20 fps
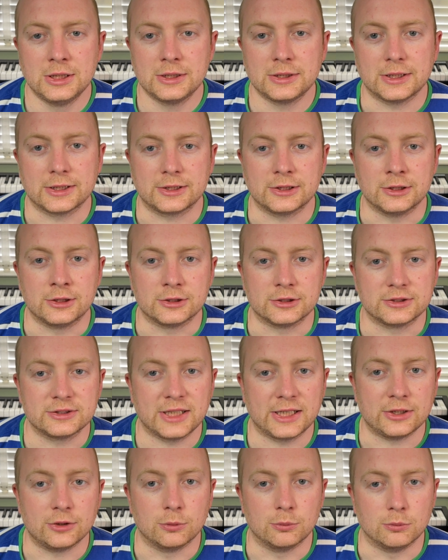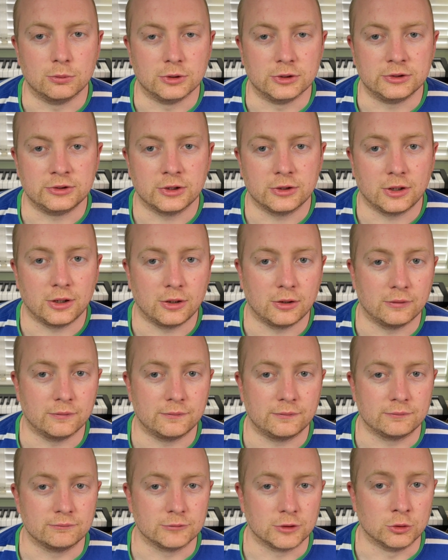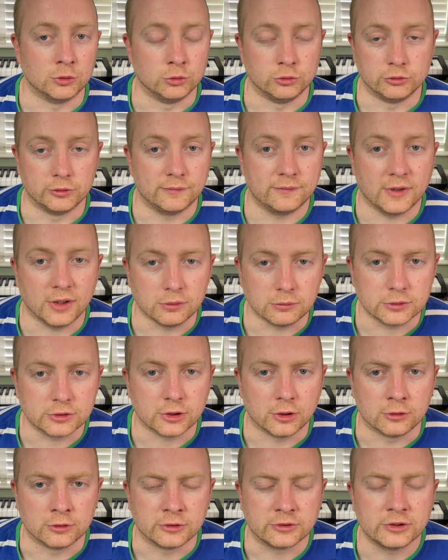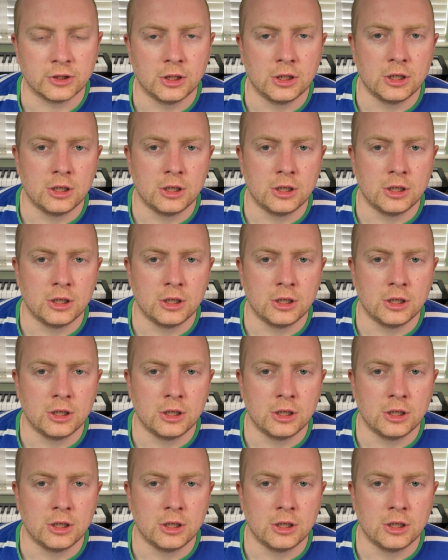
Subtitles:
that can contain upwards of 100 folk songs.